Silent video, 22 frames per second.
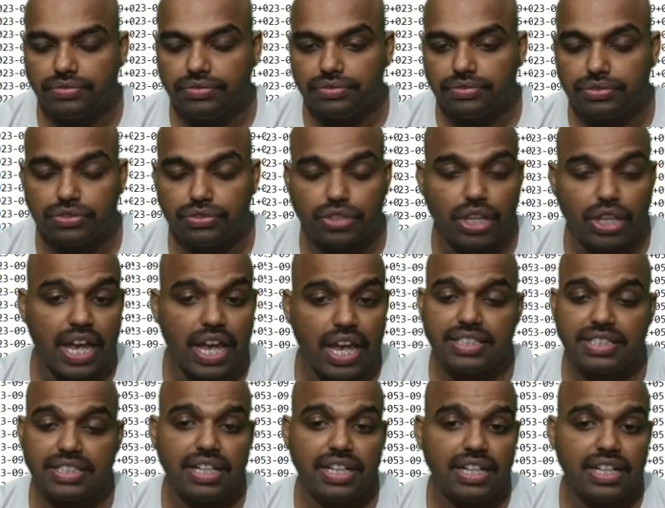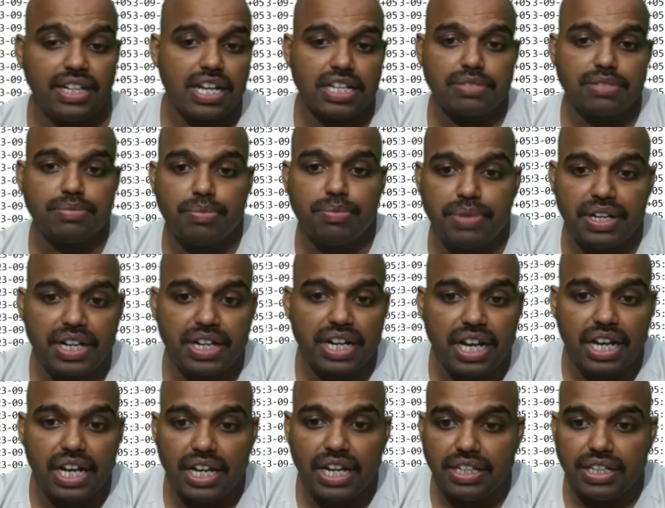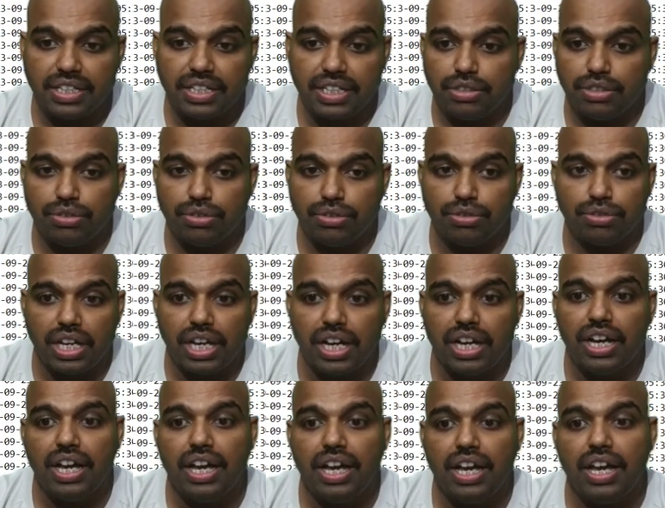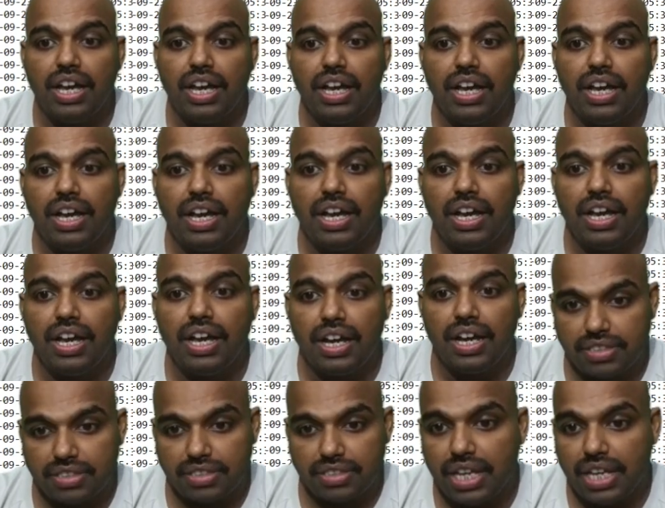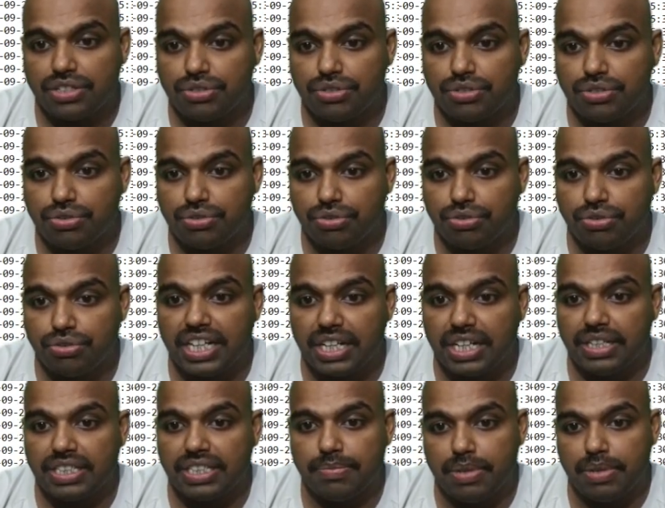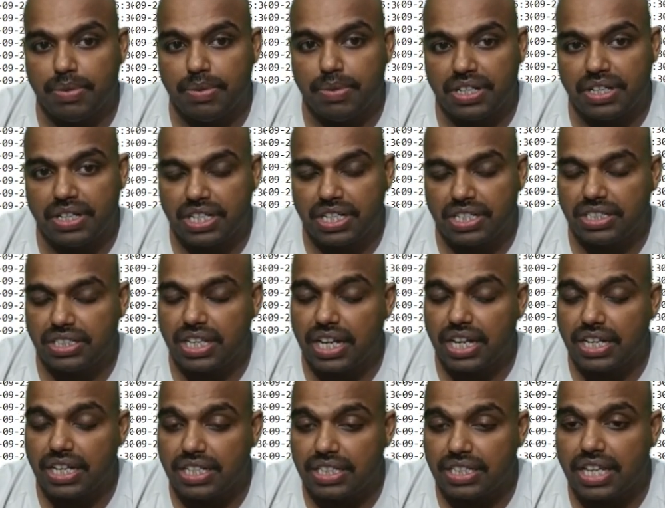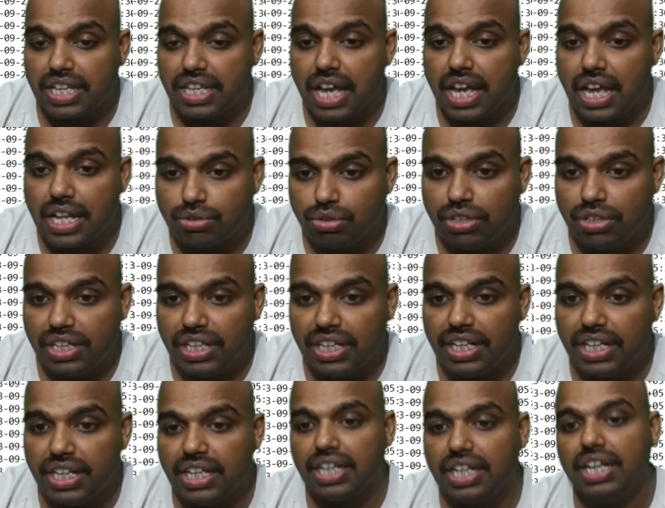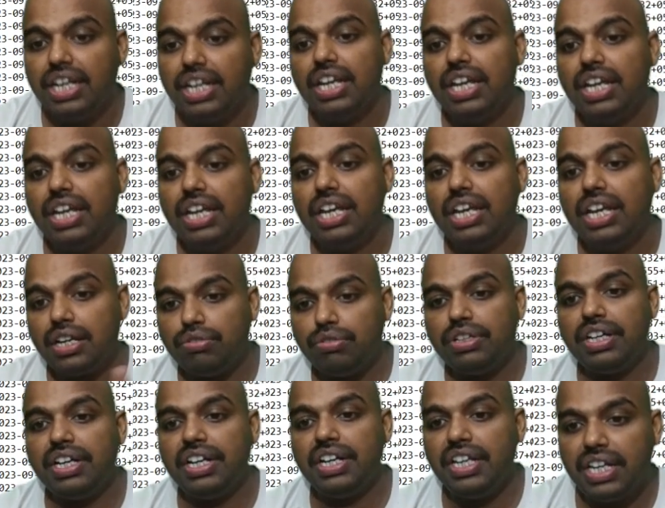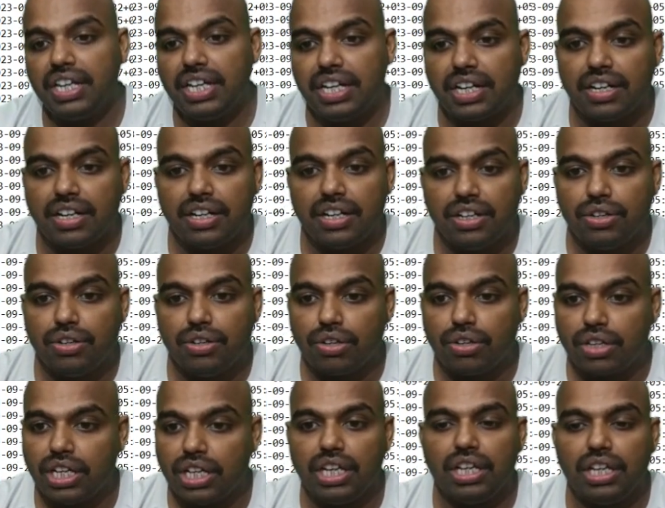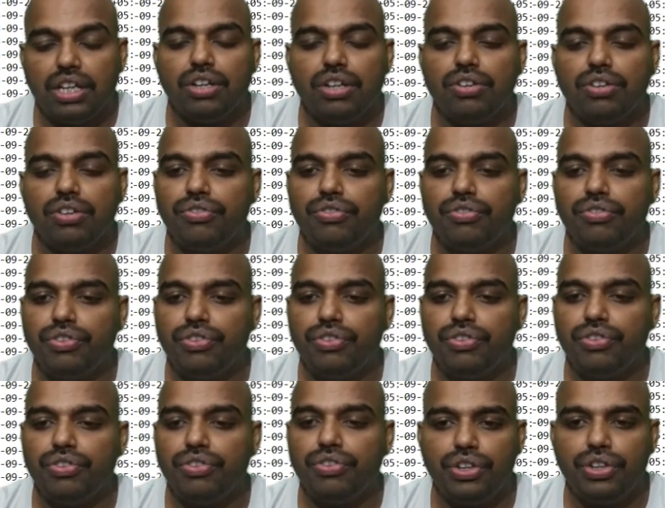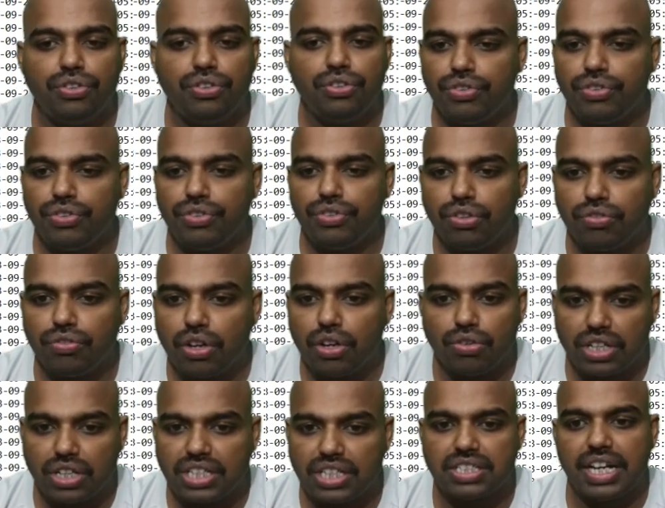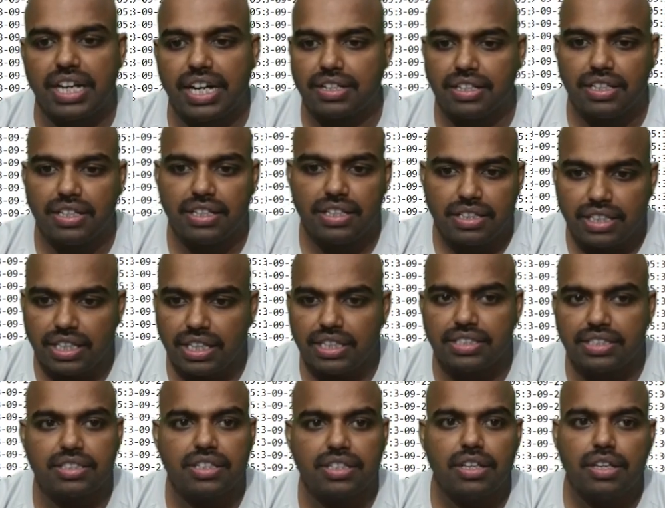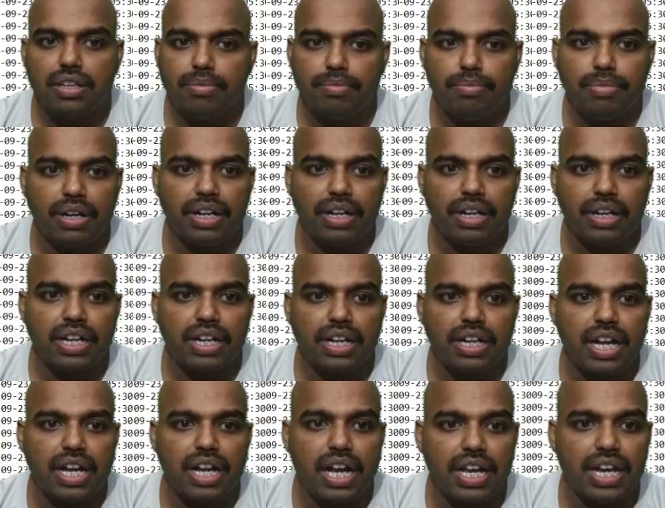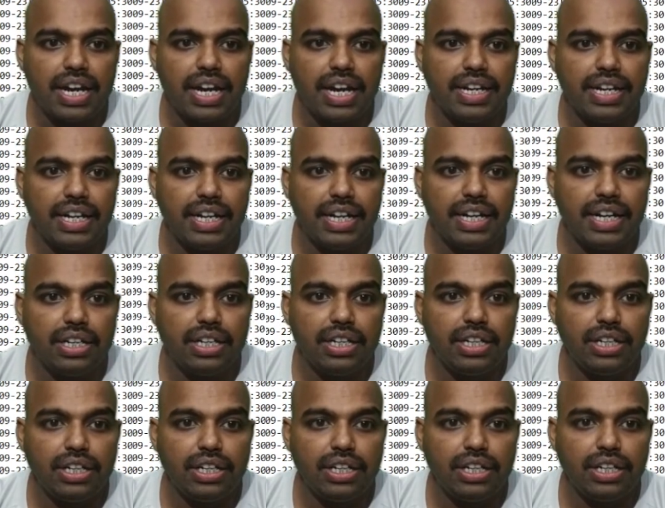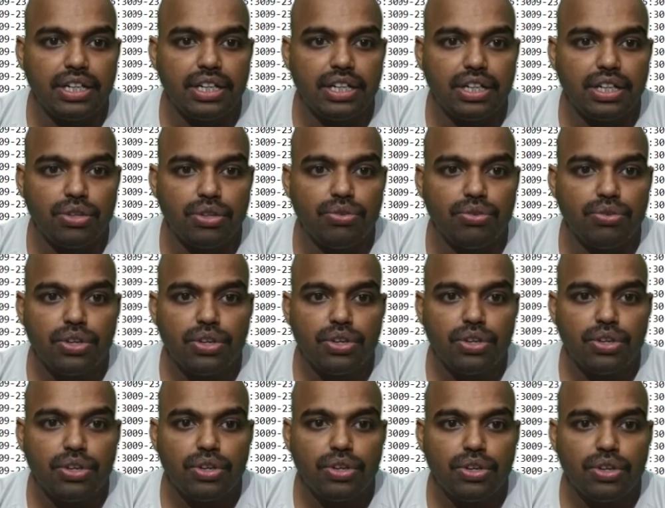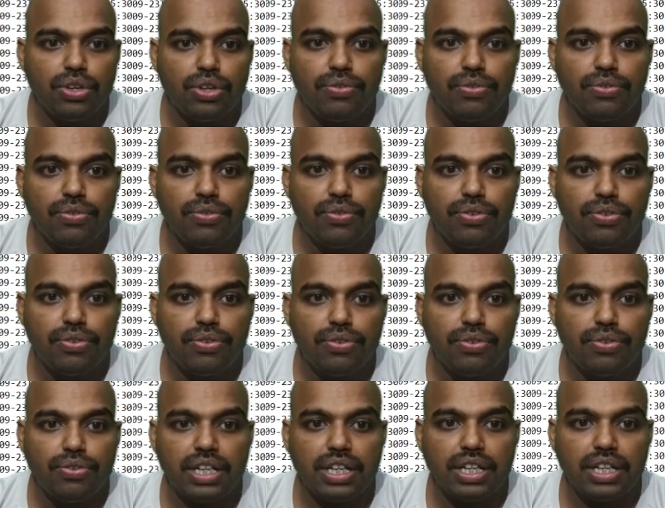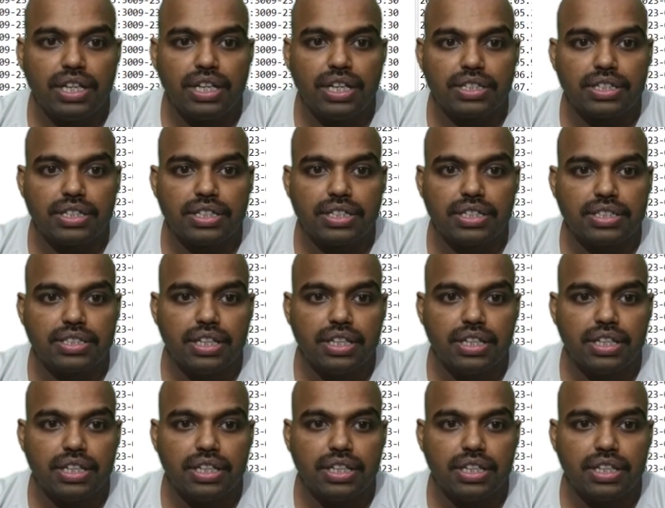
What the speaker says: so at the last moment I tell you the some H2 database implementation that is also included here. Okay, we don't want to touch that things, but I added new folders. Here you